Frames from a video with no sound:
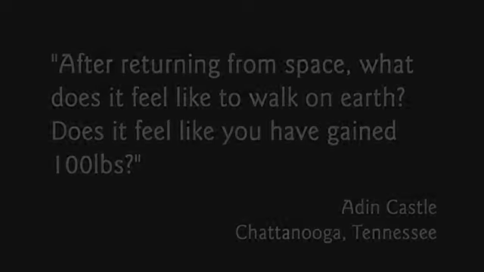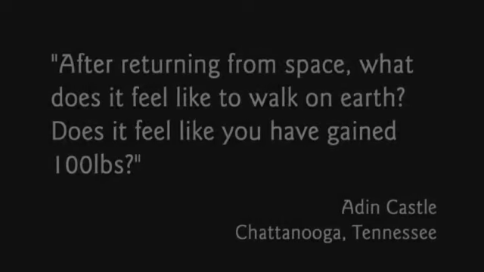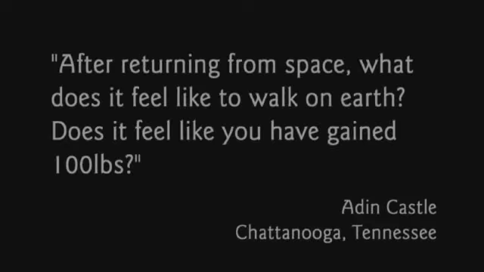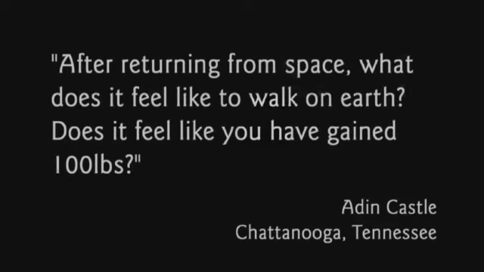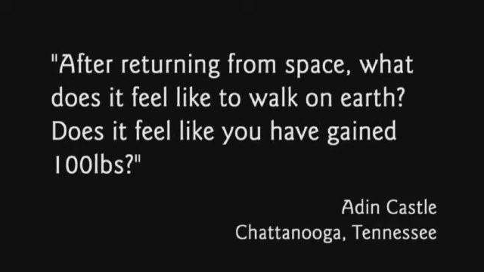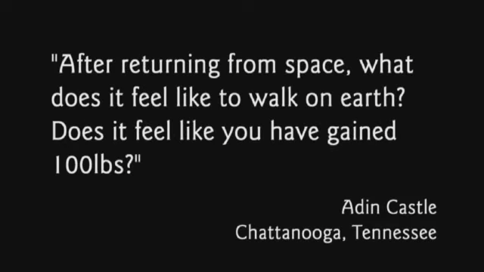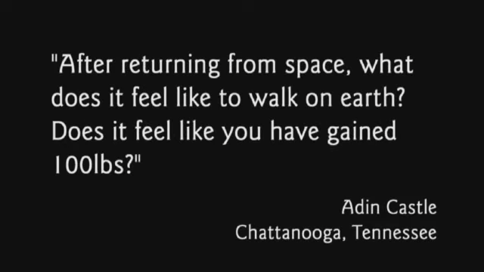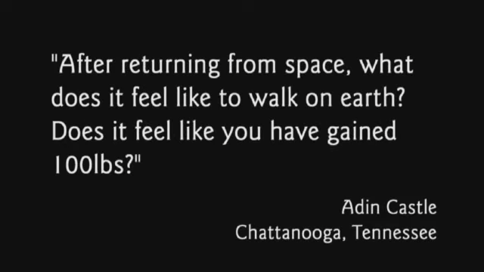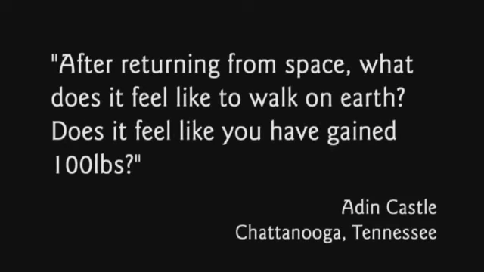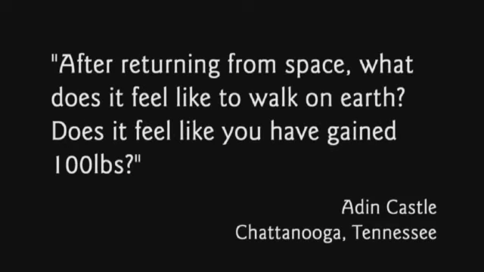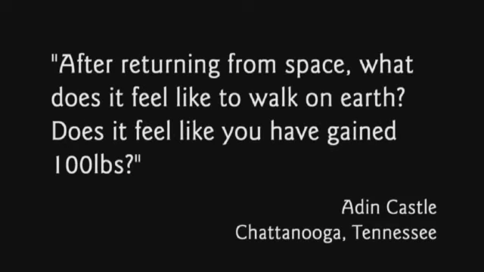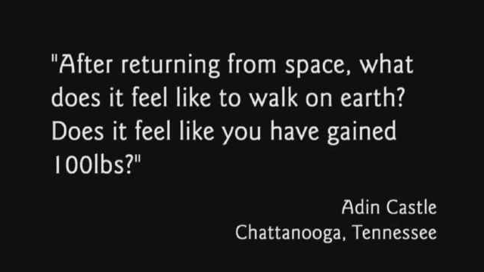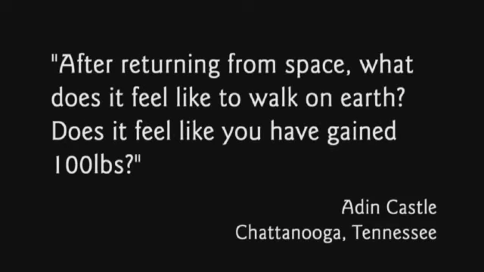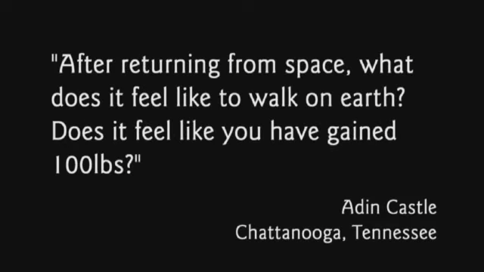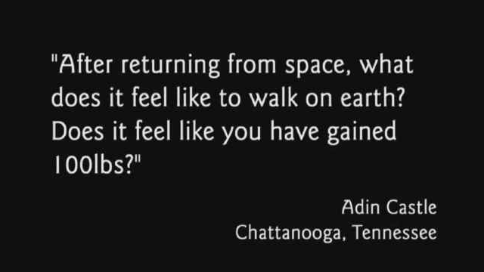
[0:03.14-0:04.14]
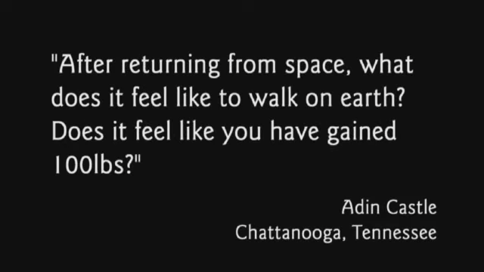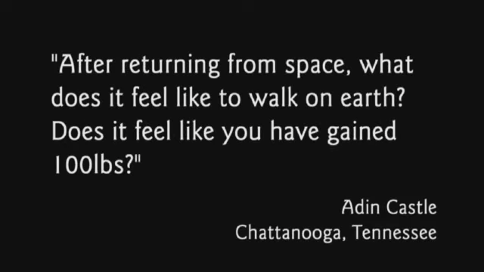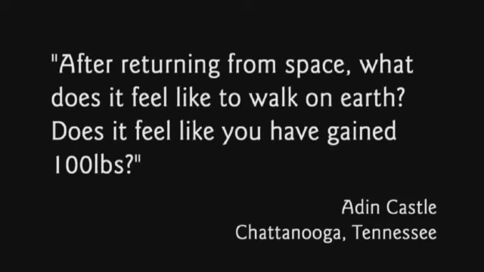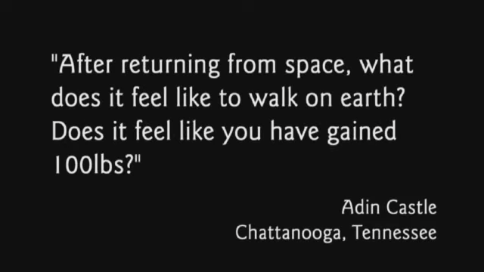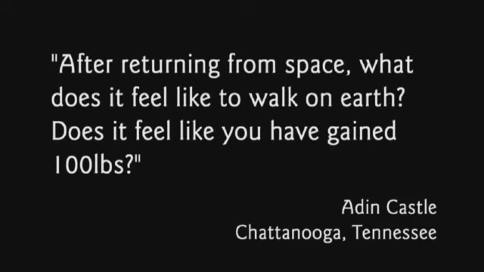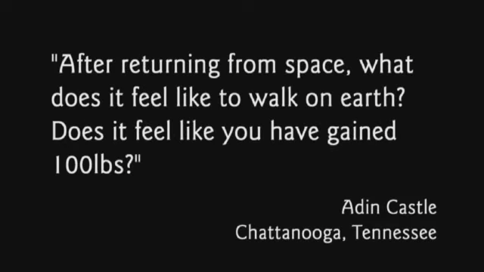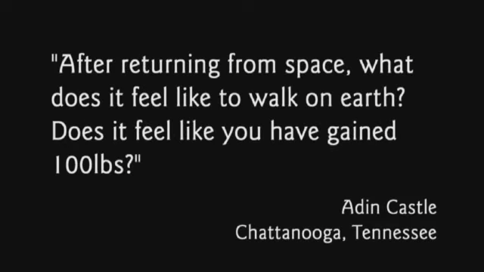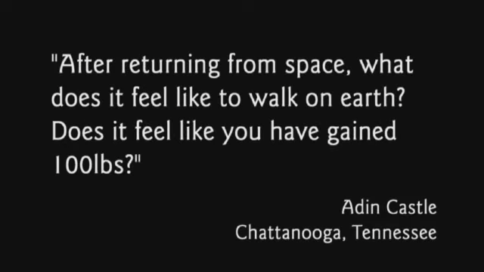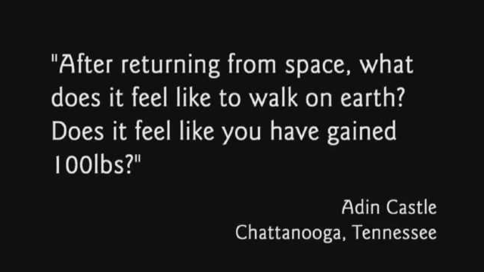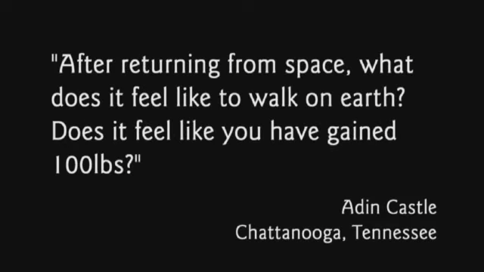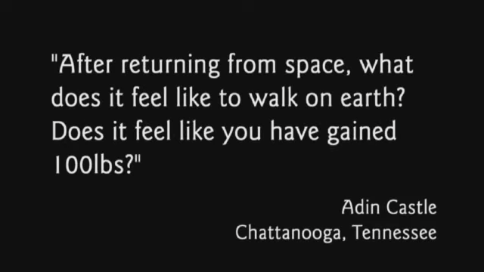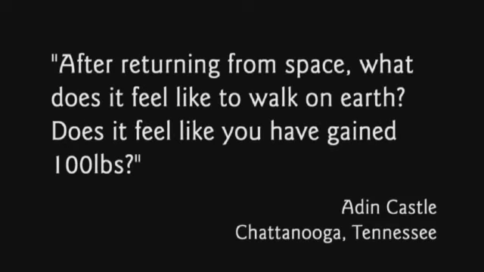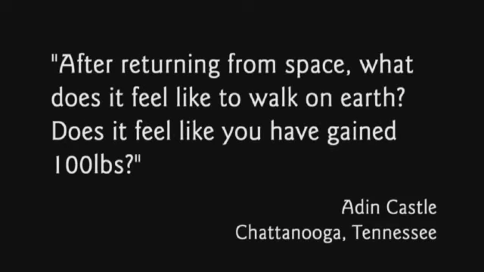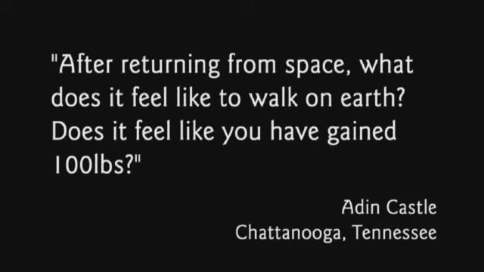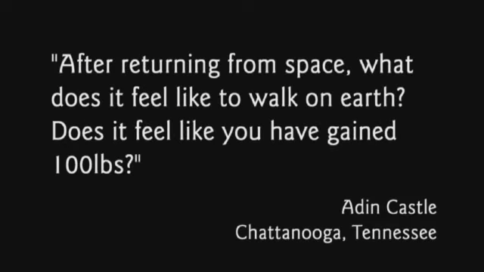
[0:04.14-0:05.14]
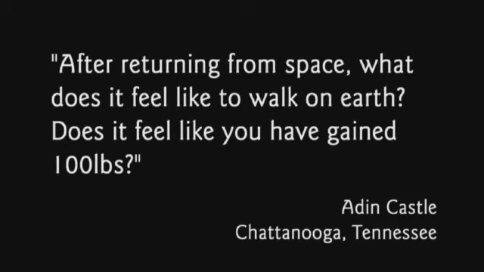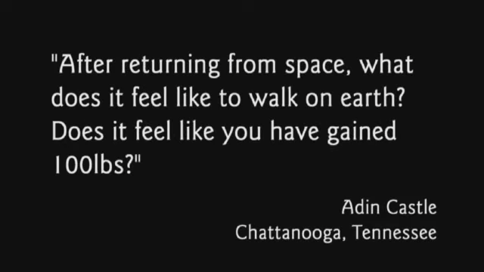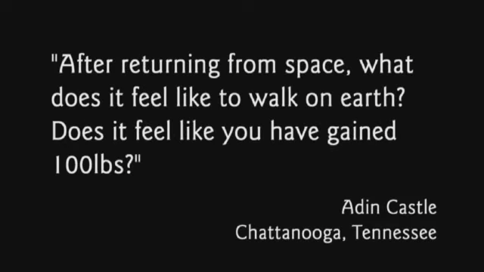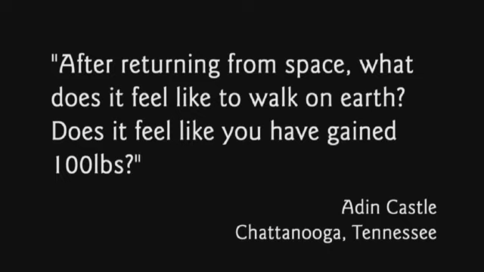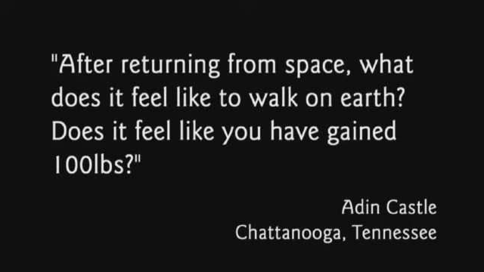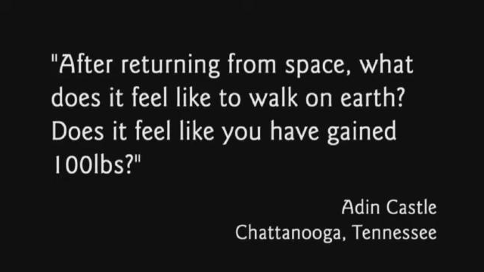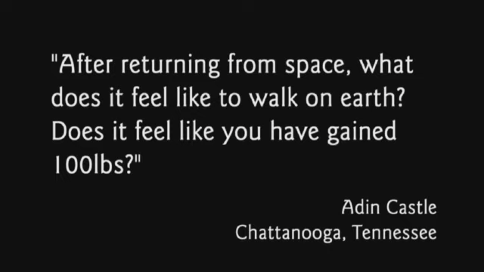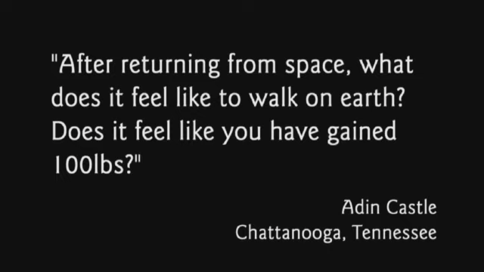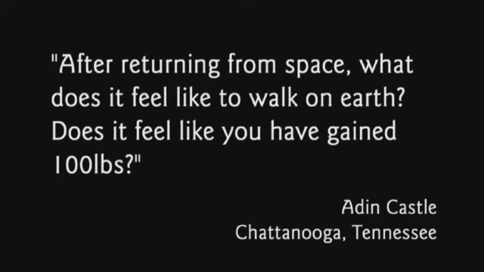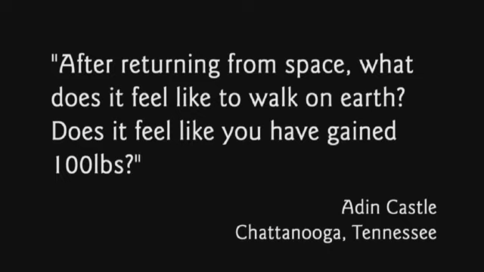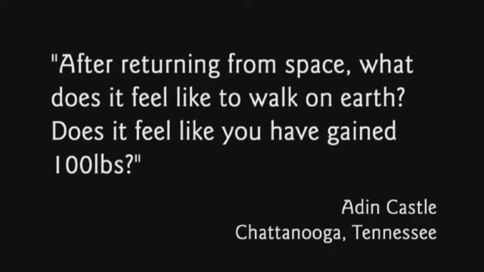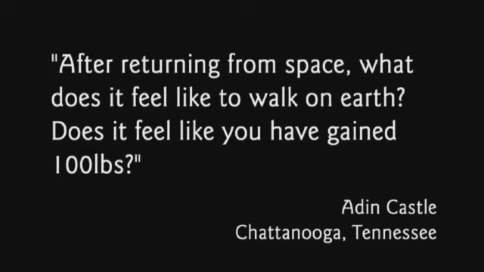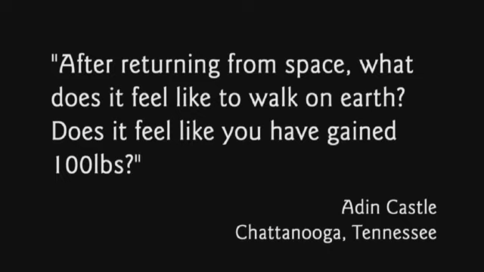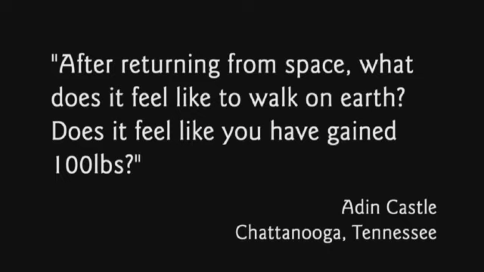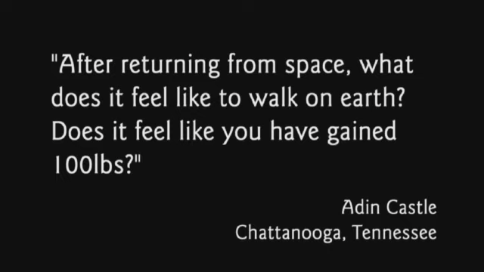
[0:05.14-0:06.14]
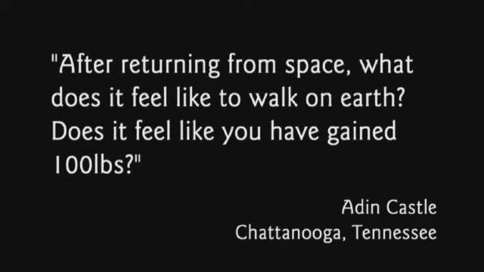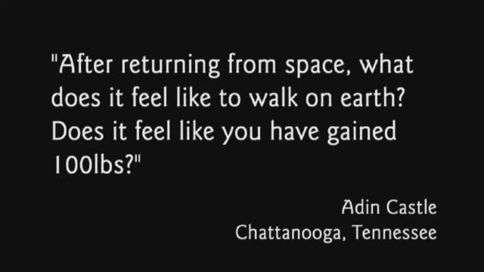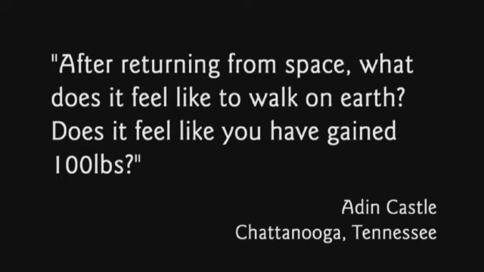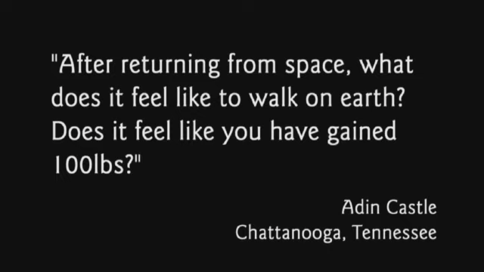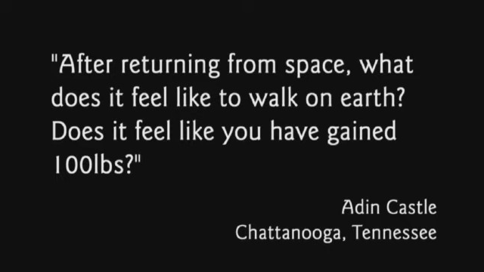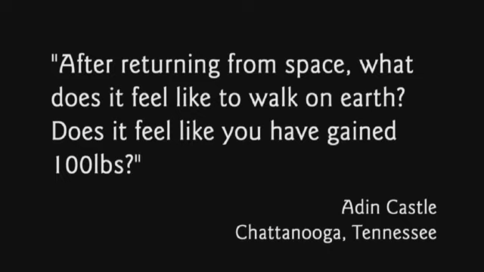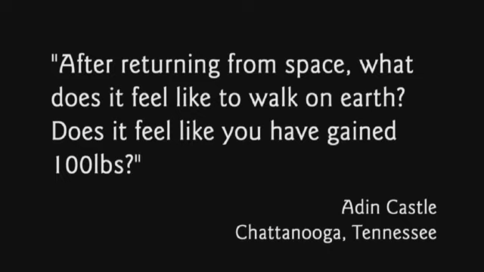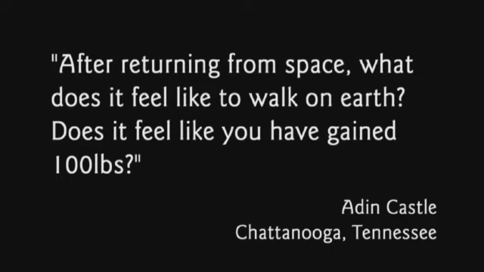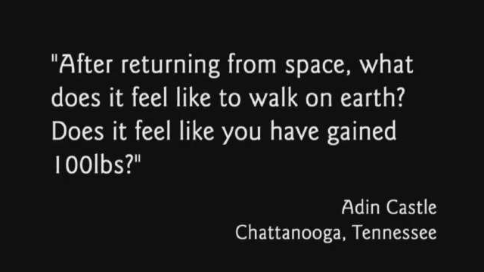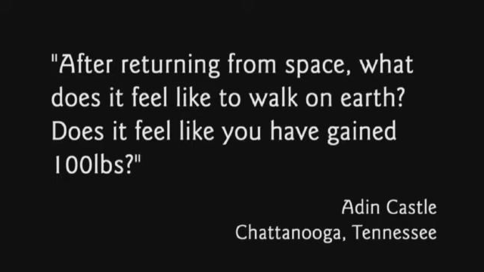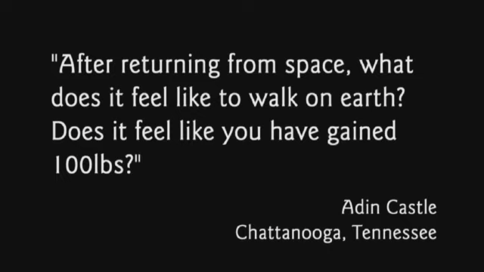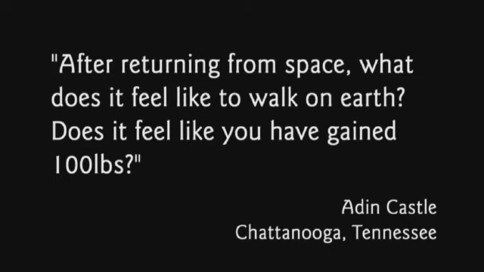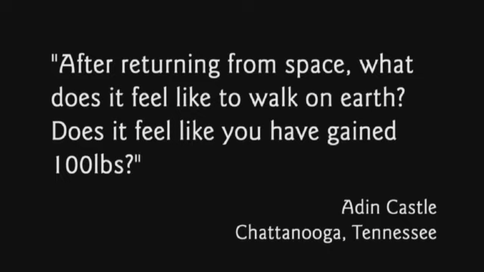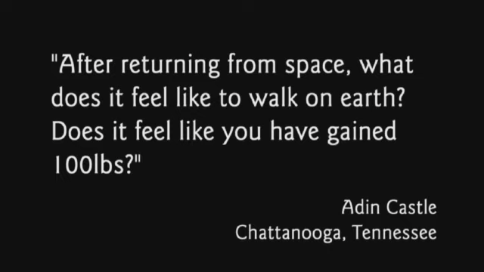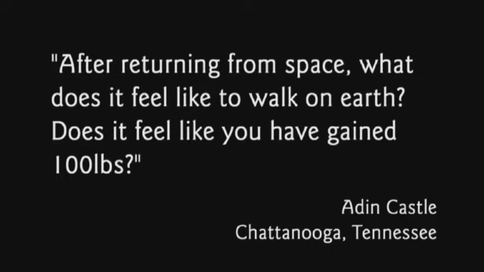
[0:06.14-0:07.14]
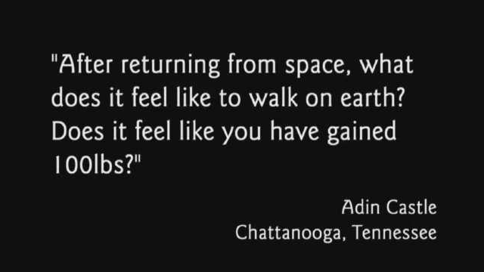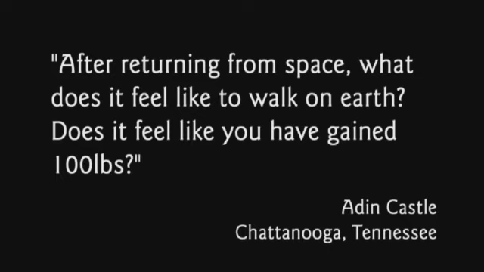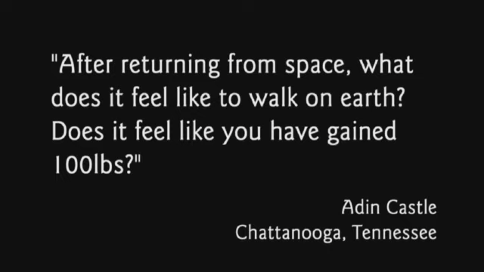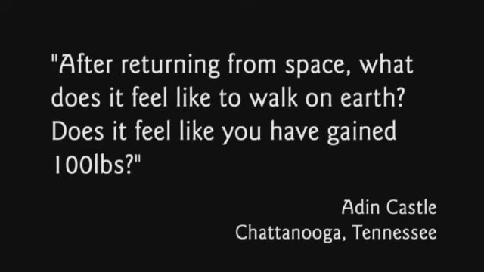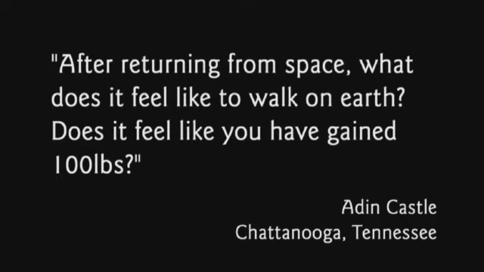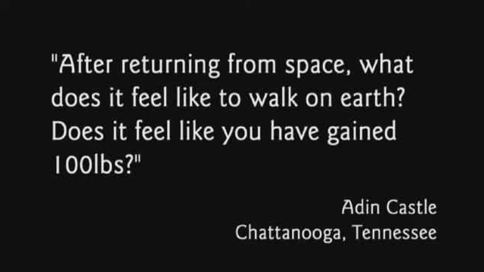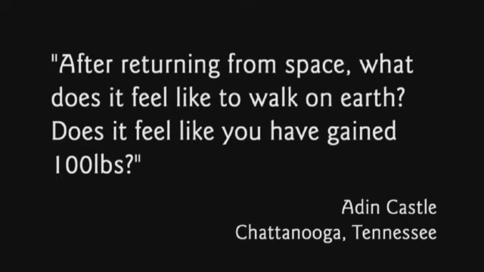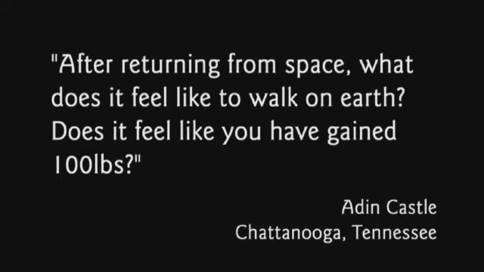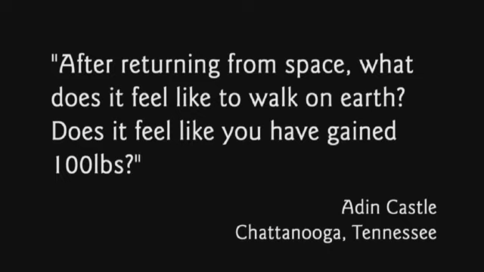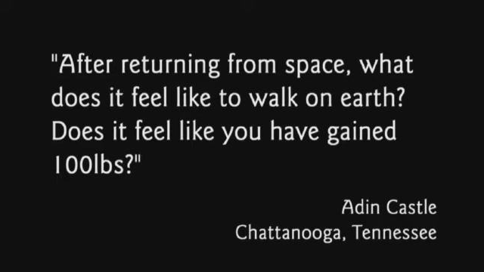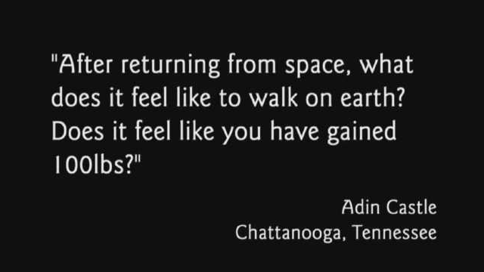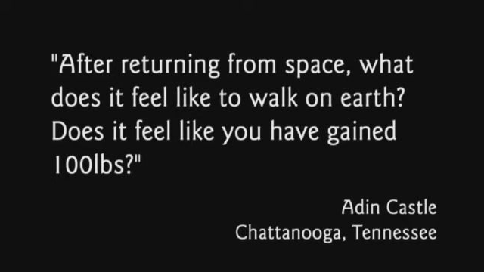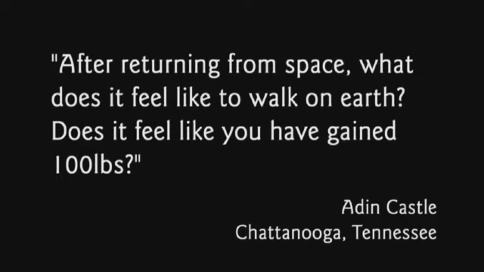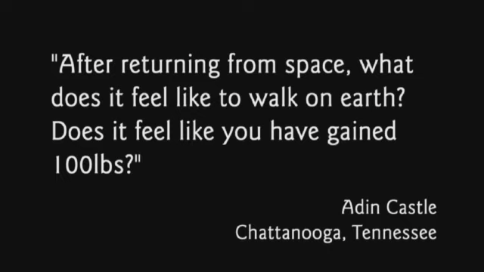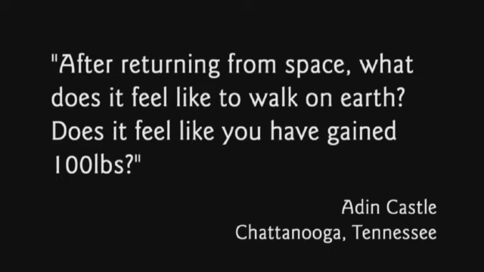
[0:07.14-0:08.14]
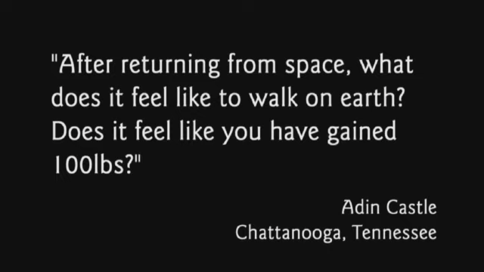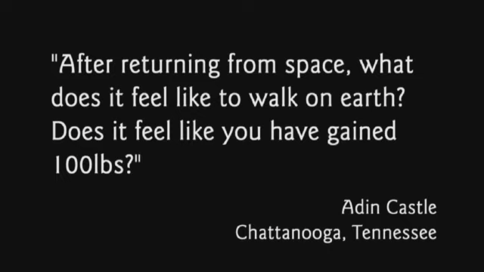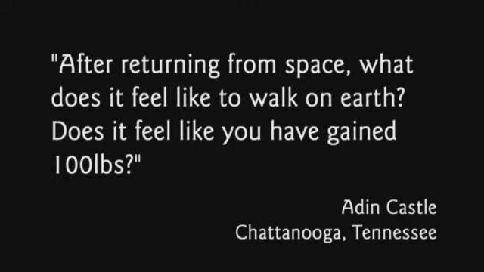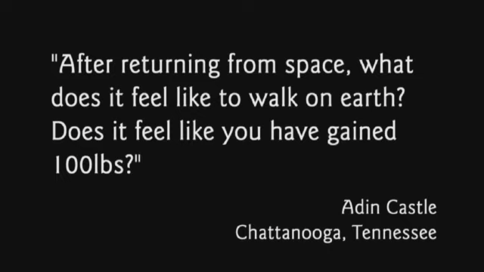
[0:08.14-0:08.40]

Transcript: (no speaker visible)